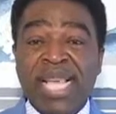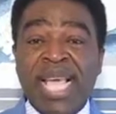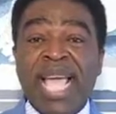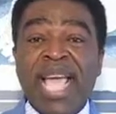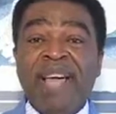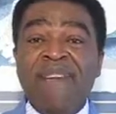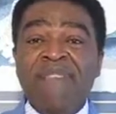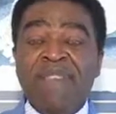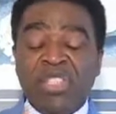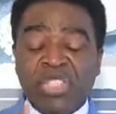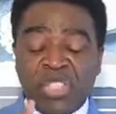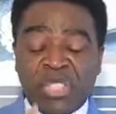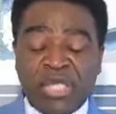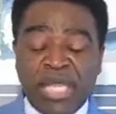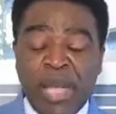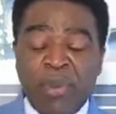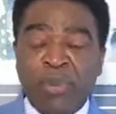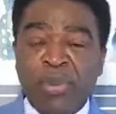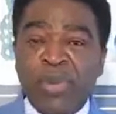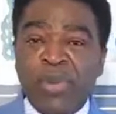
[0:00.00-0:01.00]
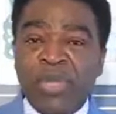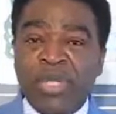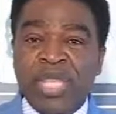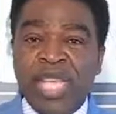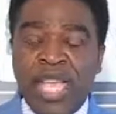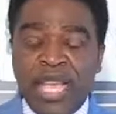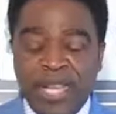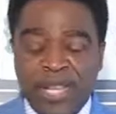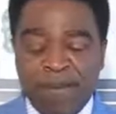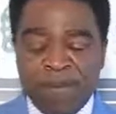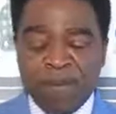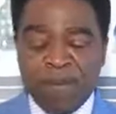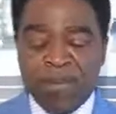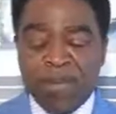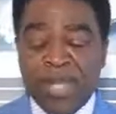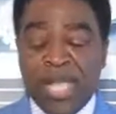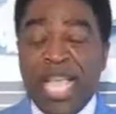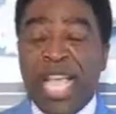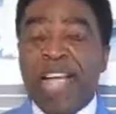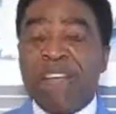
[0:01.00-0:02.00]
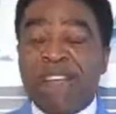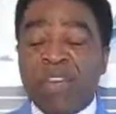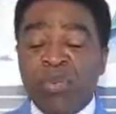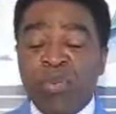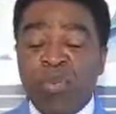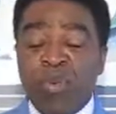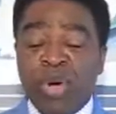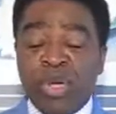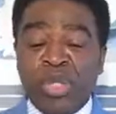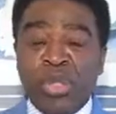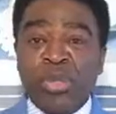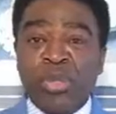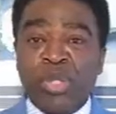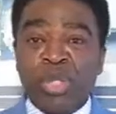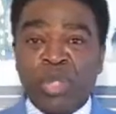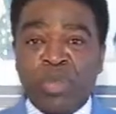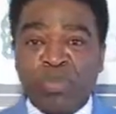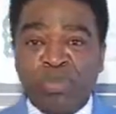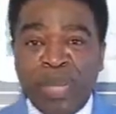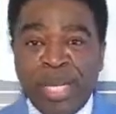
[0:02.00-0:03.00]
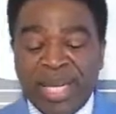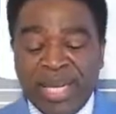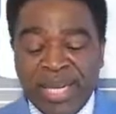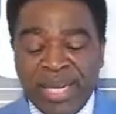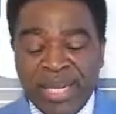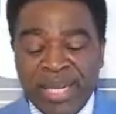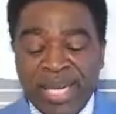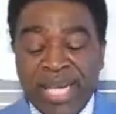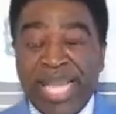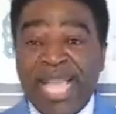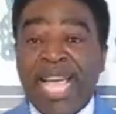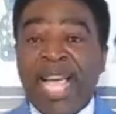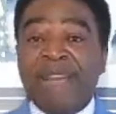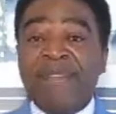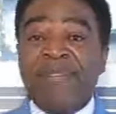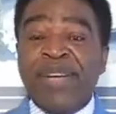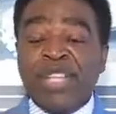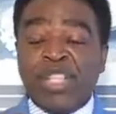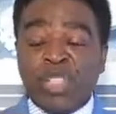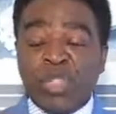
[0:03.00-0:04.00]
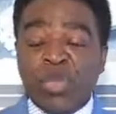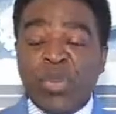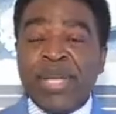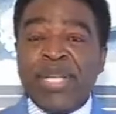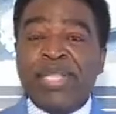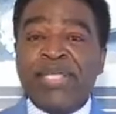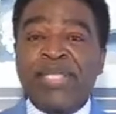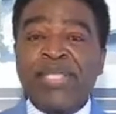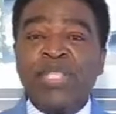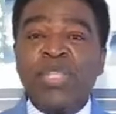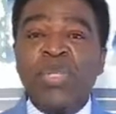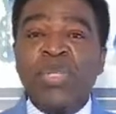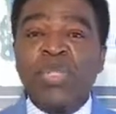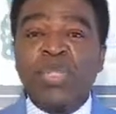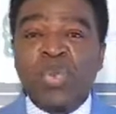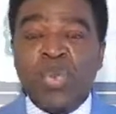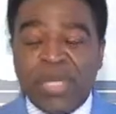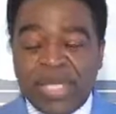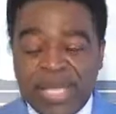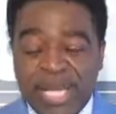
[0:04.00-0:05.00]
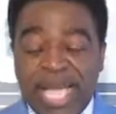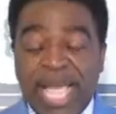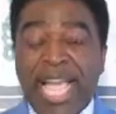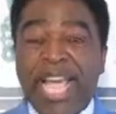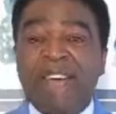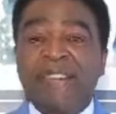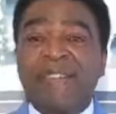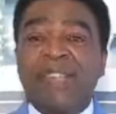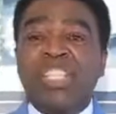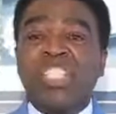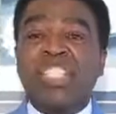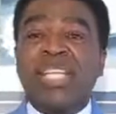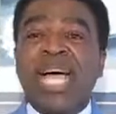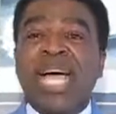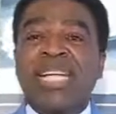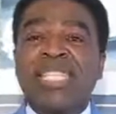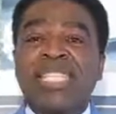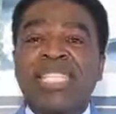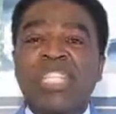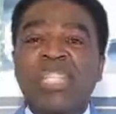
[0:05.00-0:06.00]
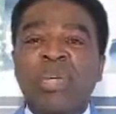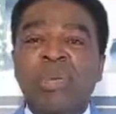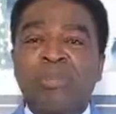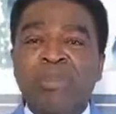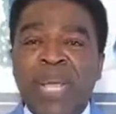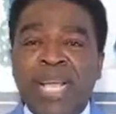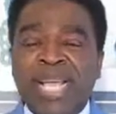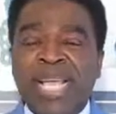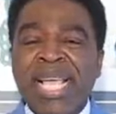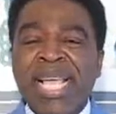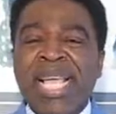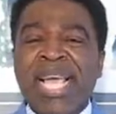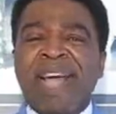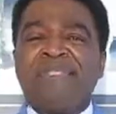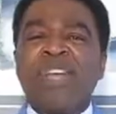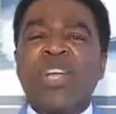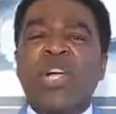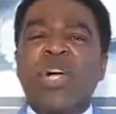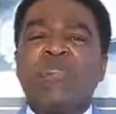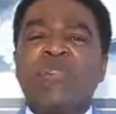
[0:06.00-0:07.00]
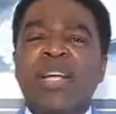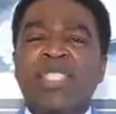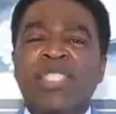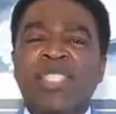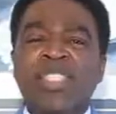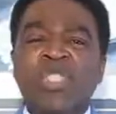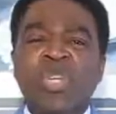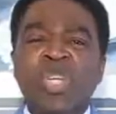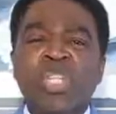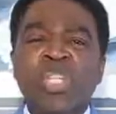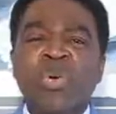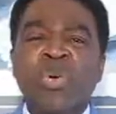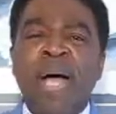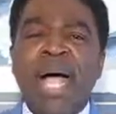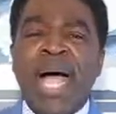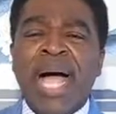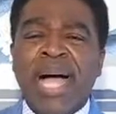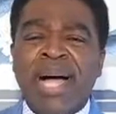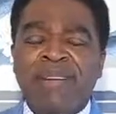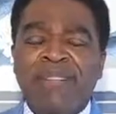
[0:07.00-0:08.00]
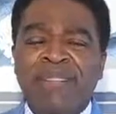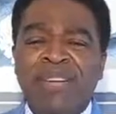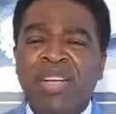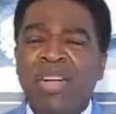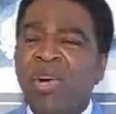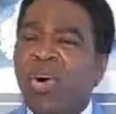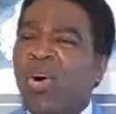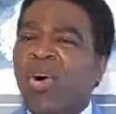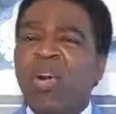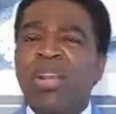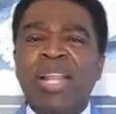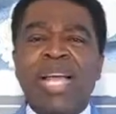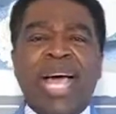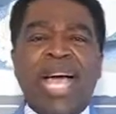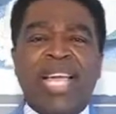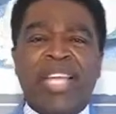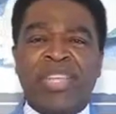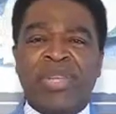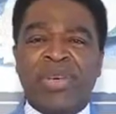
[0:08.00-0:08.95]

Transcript: Every step you take, every word you speak, every tweet you tweet, every chatting you make, every conversation you have, all are